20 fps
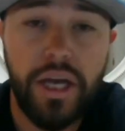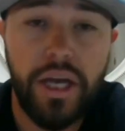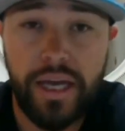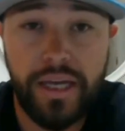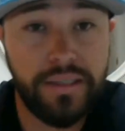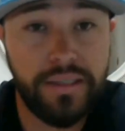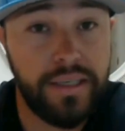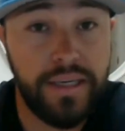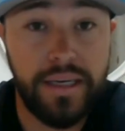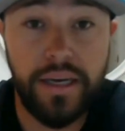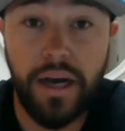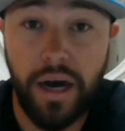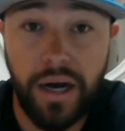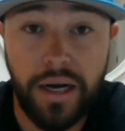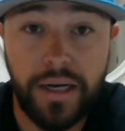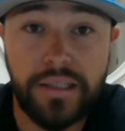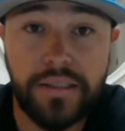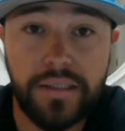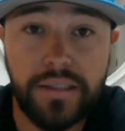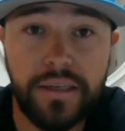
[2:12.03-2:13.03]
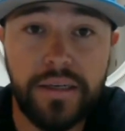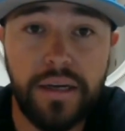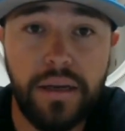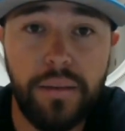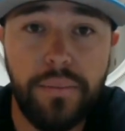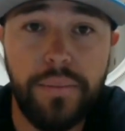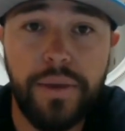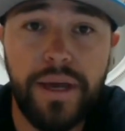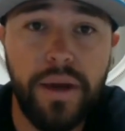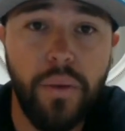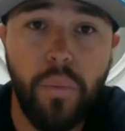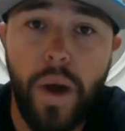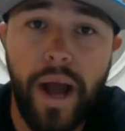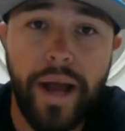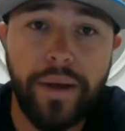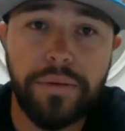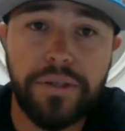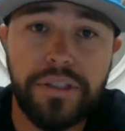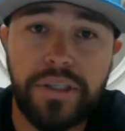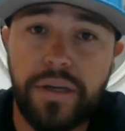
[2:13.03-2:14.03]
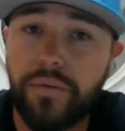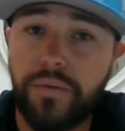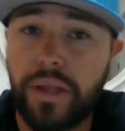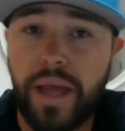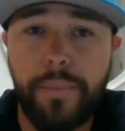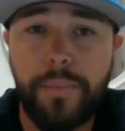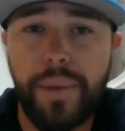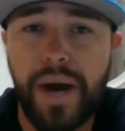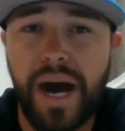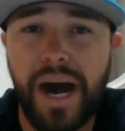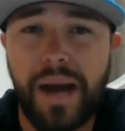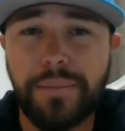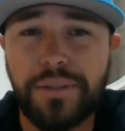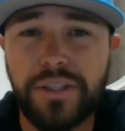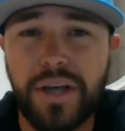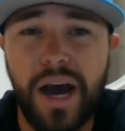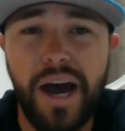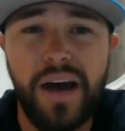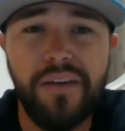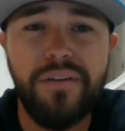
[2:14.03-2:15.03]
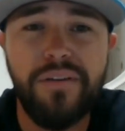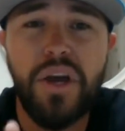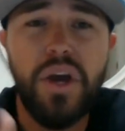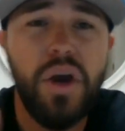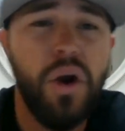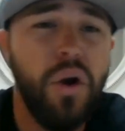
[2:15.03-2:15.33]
is he honestly going to be a wide receiver that pops off?